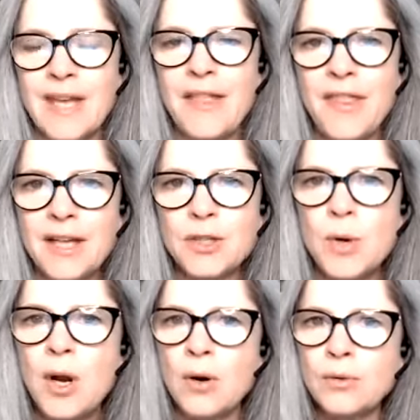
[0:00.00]
And that's
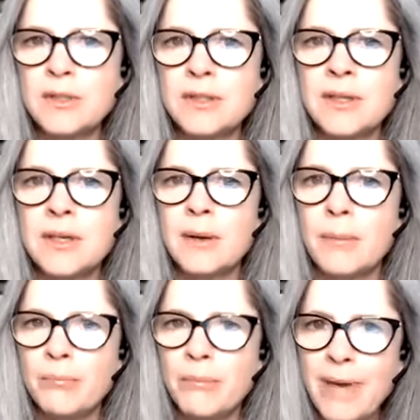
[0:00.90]
what holds
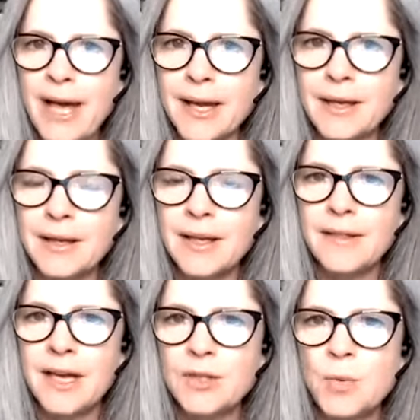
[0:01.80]
me back.
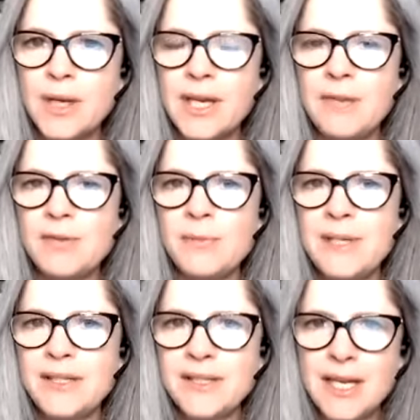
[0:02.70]
That's what keeps
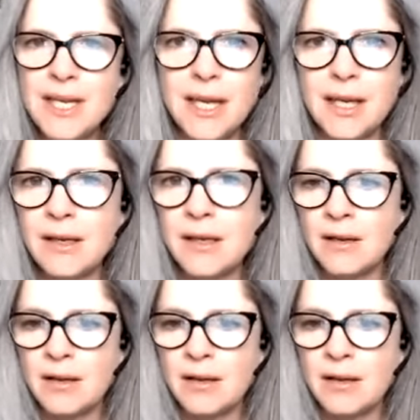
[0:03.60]
me seeing